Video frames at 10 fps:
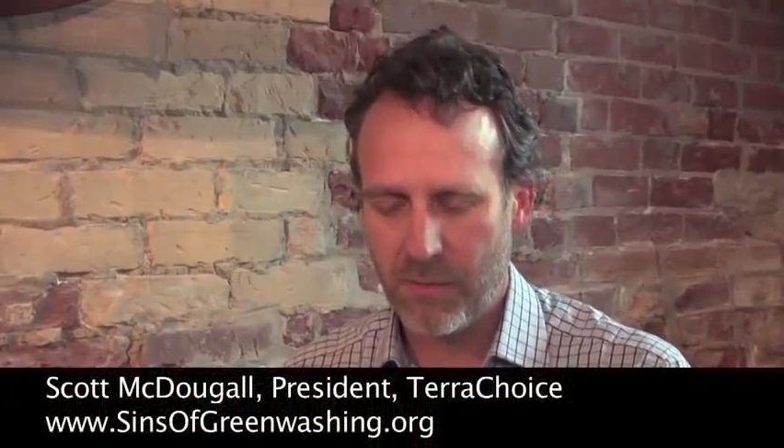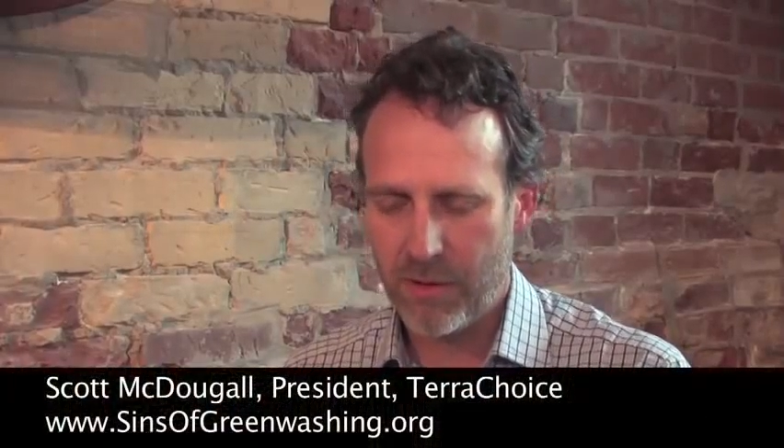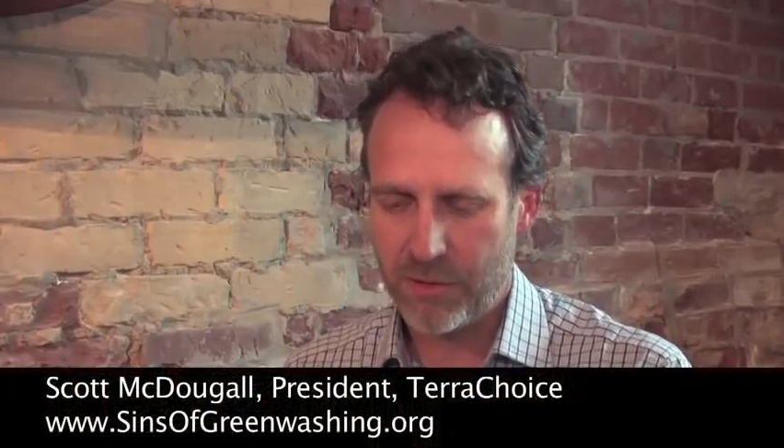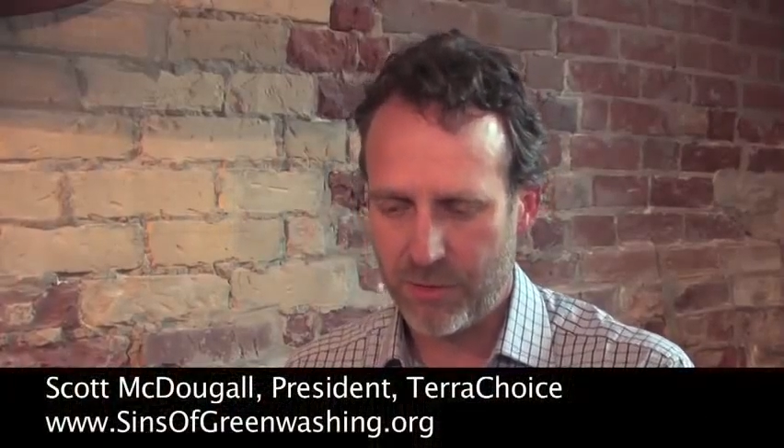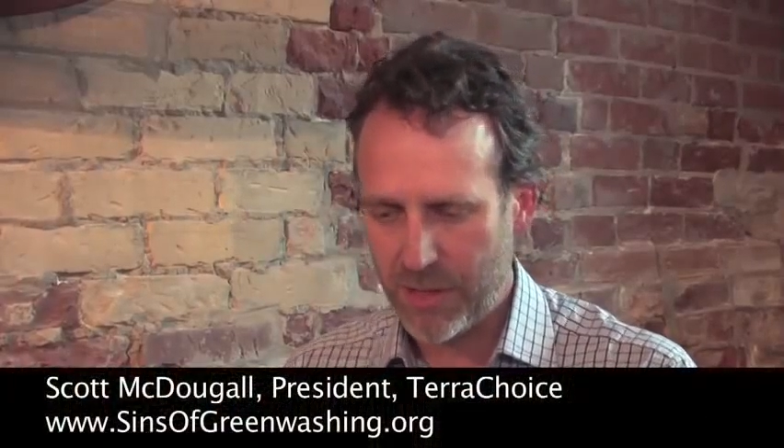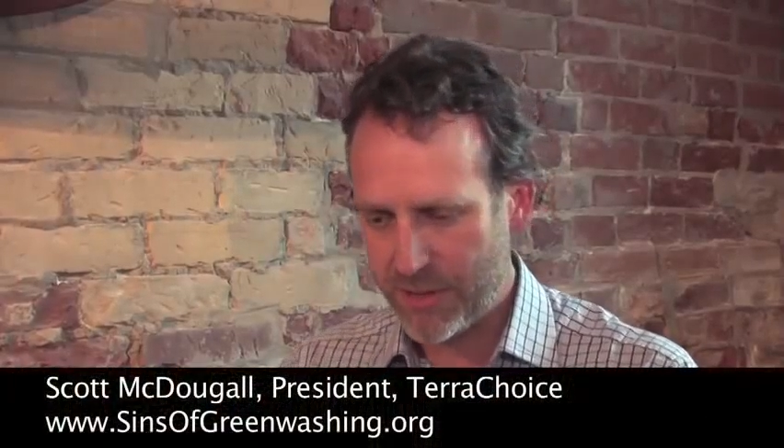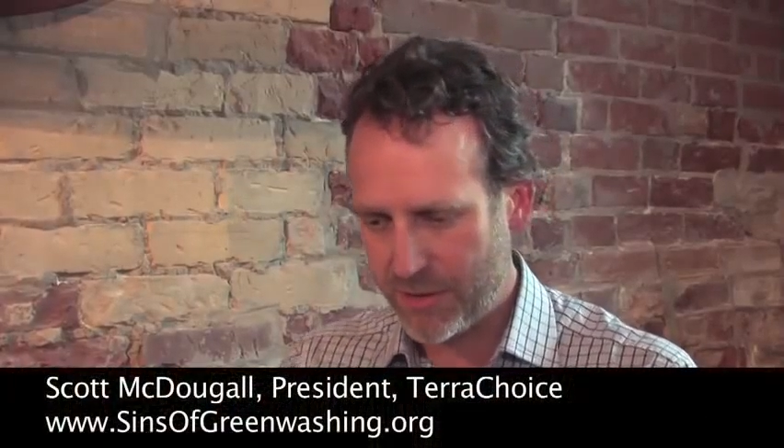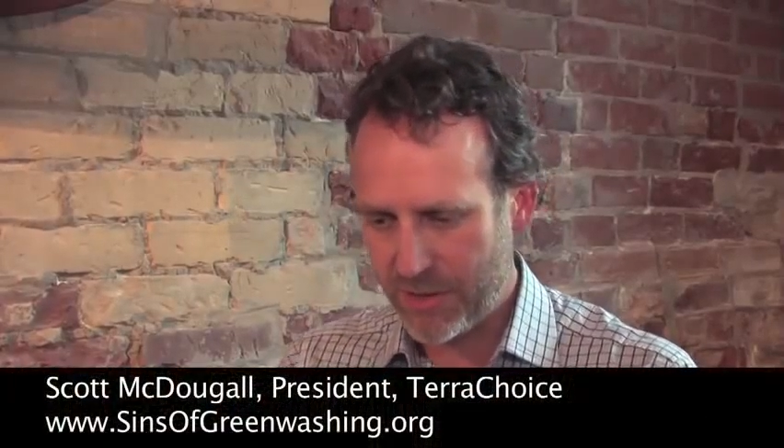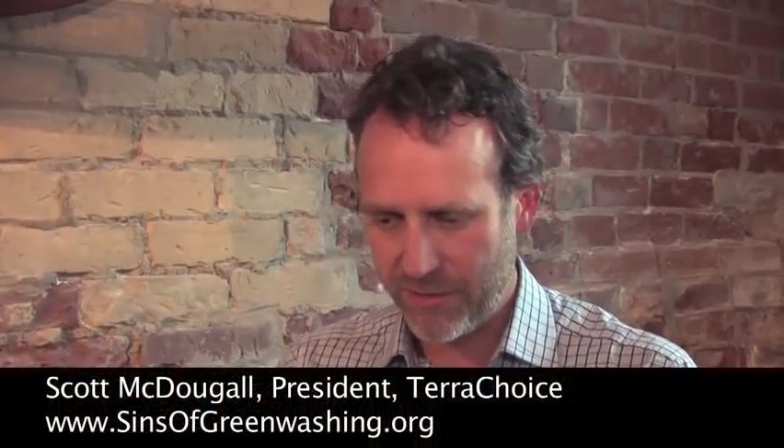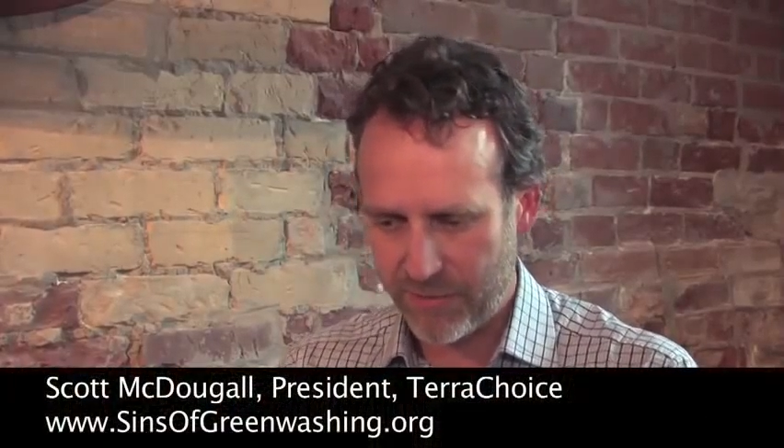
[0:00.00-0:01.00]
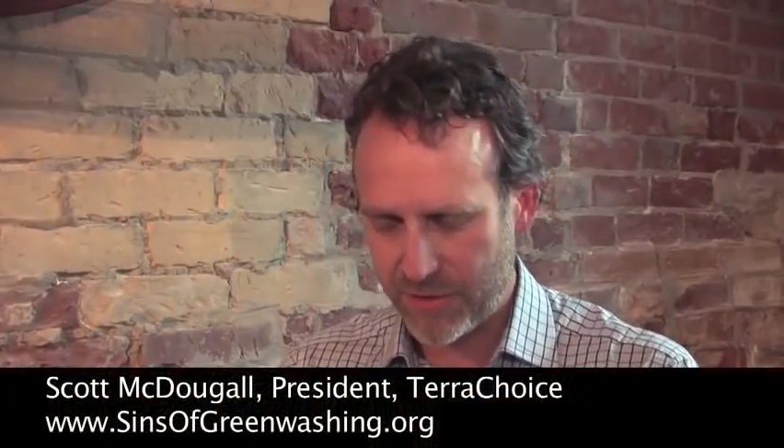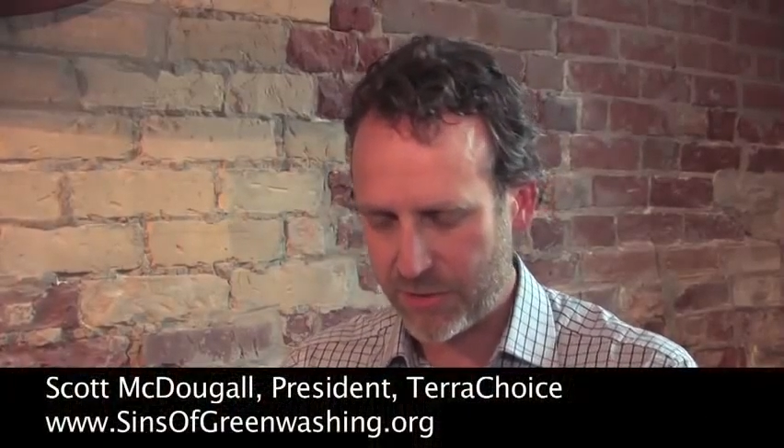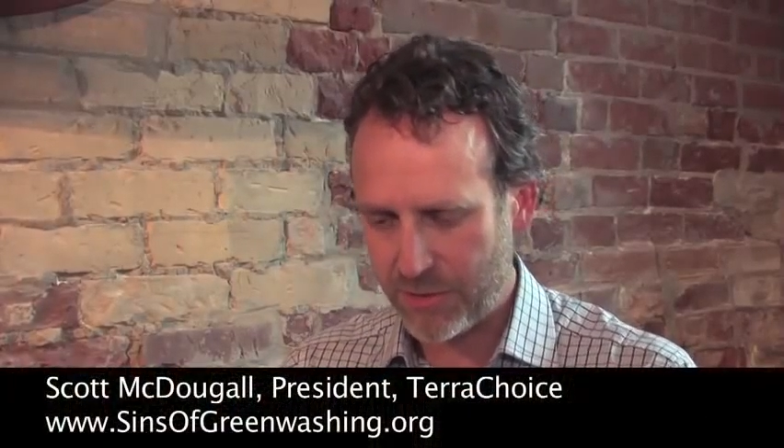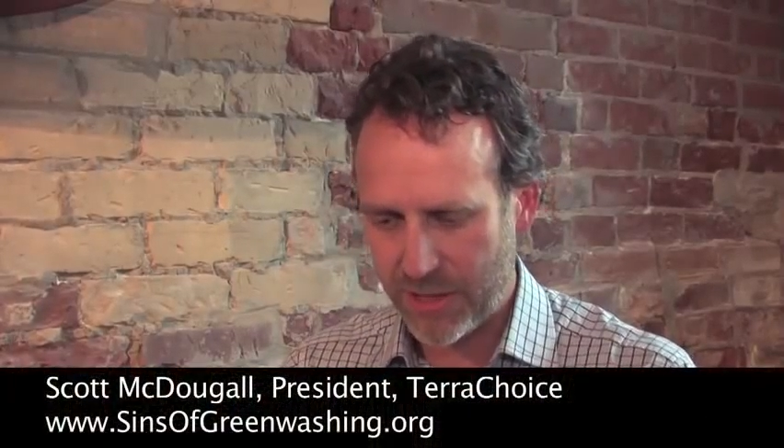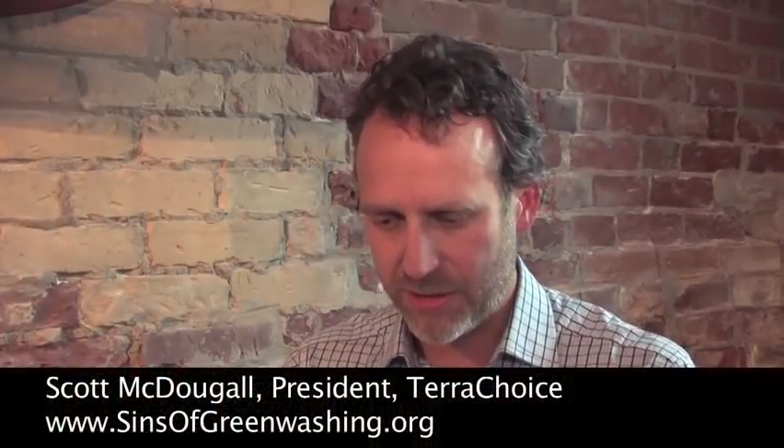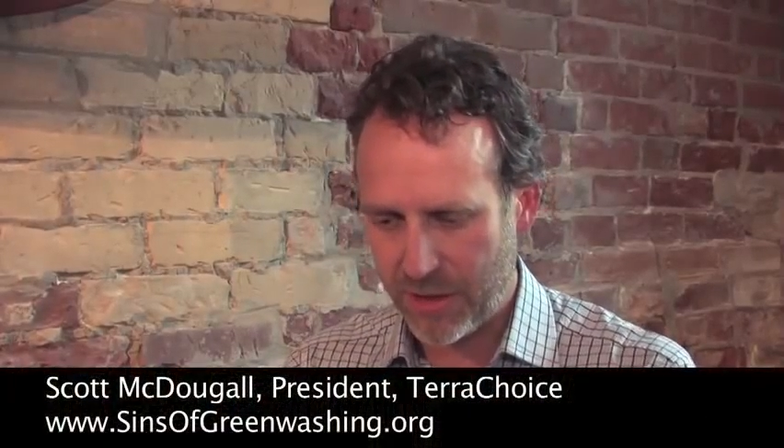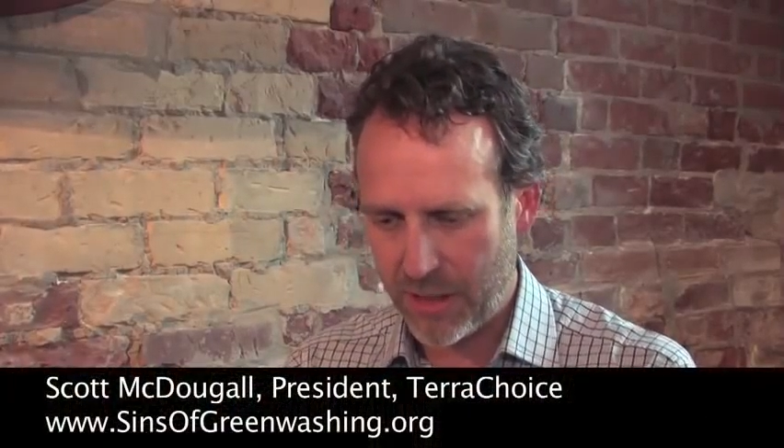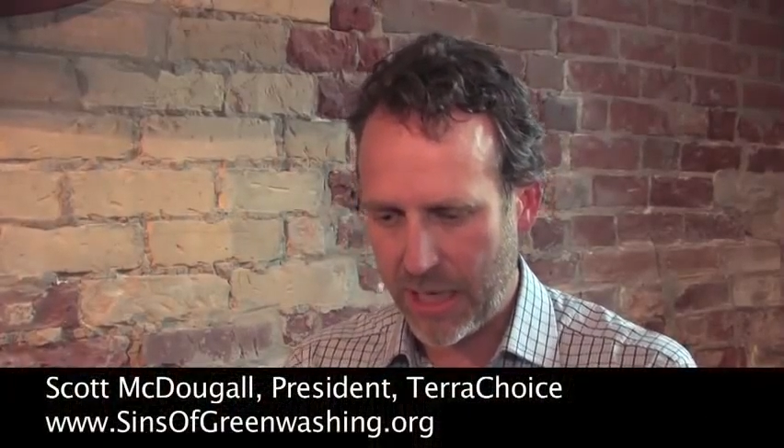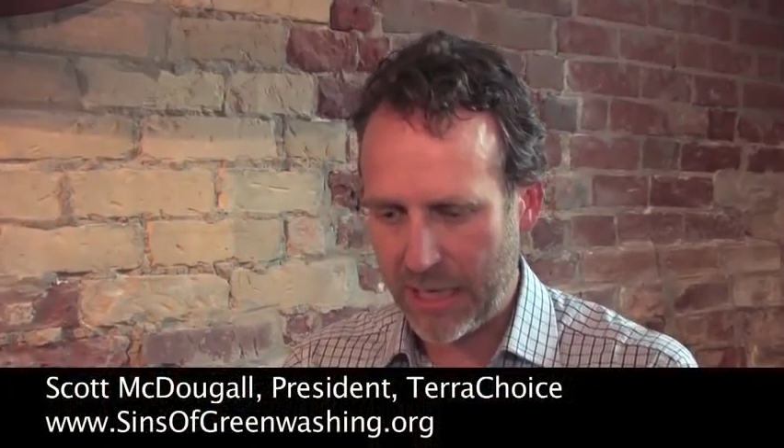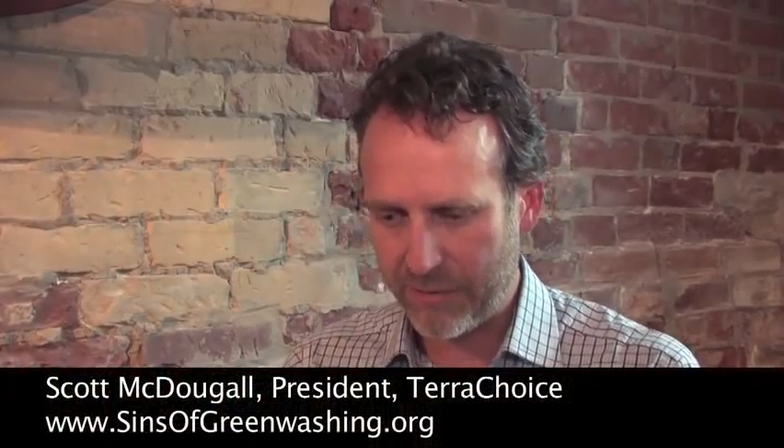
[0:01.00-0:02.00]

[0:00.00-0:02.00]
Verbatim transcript: uh 2010 versus 2009,